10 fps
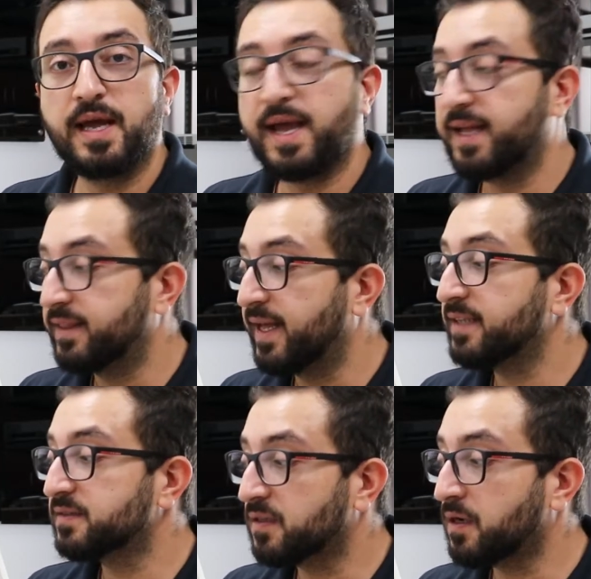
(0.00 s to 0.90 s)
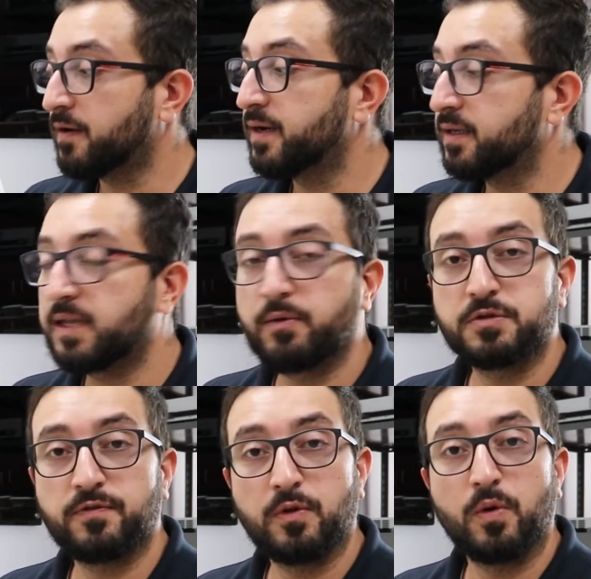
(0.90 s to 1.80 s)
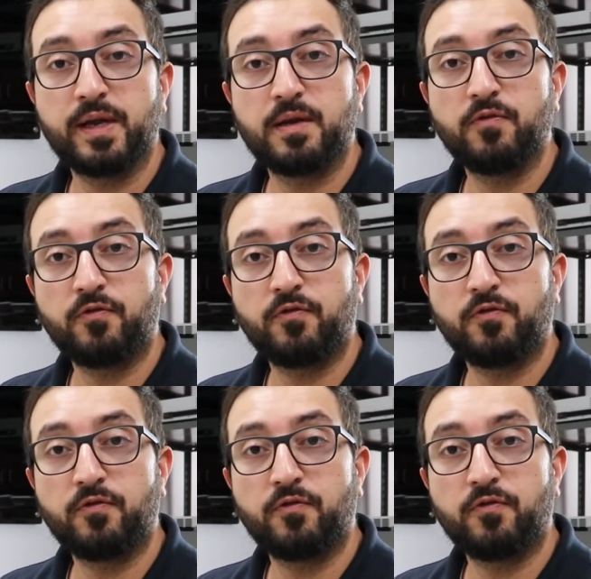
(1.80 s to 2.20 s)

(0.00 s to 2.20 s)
and that's the current that was flowing